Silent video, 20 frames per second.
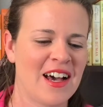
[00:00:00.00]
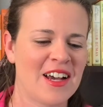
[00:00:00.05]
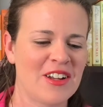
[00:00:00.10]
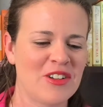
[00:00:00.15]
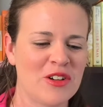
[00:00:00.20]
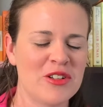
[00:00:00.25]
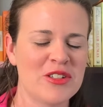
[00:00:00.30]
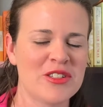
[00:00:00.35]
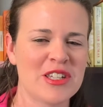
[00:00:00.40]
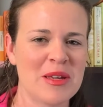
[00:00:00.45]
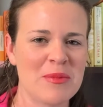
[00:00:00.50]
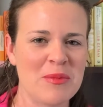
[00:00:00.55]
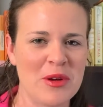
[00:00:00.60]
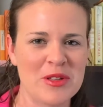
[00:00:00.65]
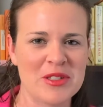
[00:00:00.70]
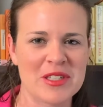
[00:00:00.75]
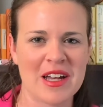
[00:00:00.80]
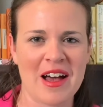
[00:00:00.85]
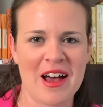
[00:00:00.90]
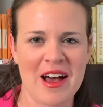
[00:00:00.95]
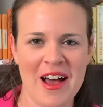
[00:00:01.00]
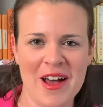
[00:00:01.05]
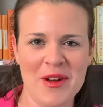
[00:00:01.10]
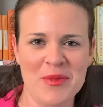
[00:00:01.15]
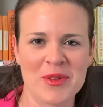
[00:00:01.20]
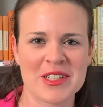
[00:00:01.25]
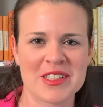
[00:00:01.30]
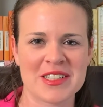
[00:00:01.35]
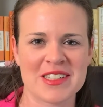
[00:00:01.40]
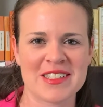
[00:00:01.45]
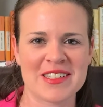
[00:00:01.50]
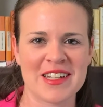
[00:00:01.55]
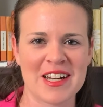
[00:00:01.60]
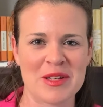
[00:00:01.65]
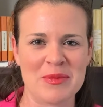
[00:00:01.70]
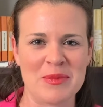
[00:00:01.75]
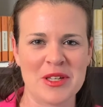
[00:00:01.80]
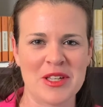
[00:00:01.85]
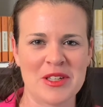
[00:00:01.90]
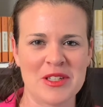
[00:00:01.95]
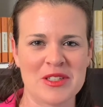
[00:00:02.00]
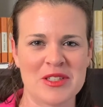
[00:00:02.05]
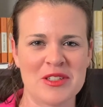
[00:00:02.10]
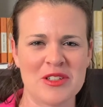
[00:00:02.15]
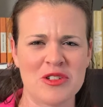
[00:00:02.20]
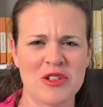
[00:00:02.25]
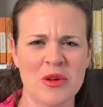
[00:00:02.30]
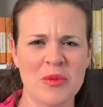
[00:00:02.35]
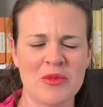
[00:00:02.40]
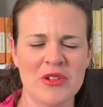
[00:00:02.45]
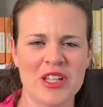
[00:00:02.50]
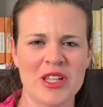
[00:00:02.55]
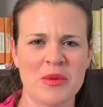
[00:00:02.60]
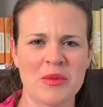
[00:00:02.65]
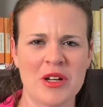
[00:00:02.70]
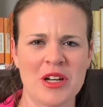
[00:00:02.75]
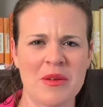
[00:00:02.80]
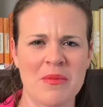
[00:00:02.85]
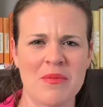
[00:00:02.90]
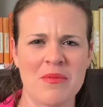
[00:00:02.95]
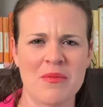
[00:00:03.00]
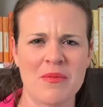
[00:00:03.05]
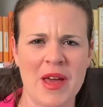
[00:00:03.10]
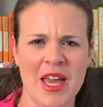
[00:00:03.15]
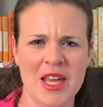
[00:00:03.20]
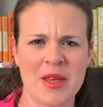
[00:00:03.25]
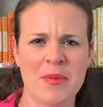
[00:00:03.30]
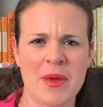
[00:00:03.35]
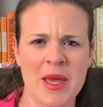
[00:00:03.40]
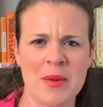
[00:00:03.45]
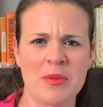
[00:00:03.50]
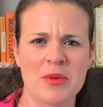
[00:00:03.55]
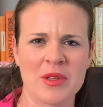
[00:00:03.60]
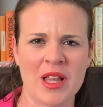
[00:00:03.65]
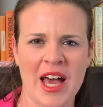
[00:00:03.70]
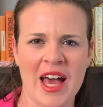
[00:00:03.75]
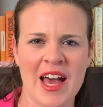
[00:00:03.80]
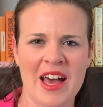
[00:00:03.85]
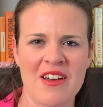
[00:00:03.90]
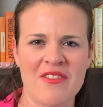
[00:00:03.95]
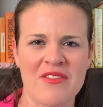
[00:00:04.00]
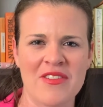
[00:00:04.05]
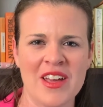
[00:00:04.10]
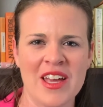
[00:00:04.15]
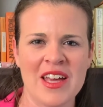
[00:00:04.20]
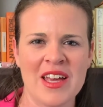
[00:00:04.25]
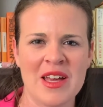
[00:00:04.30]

Uh, nocebo is a hard one to study because you don't really want to make people have,